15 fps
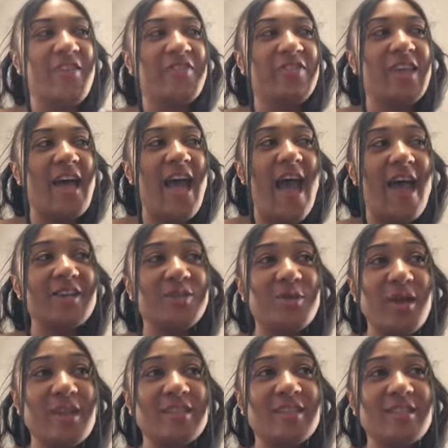The
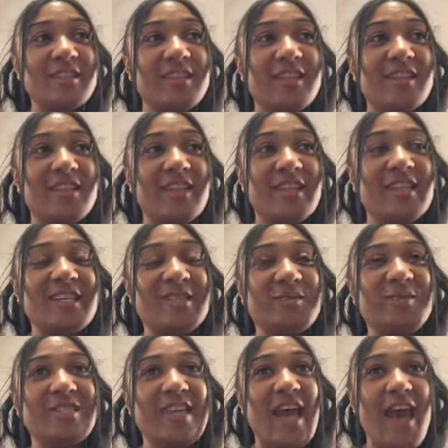address that this
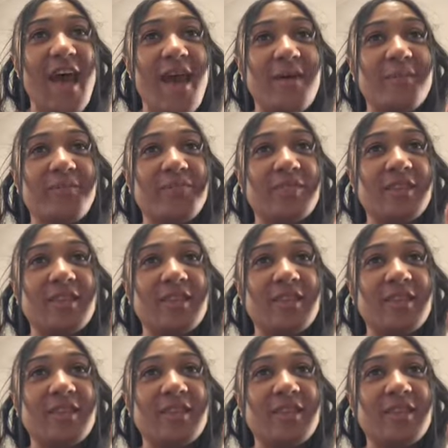was at,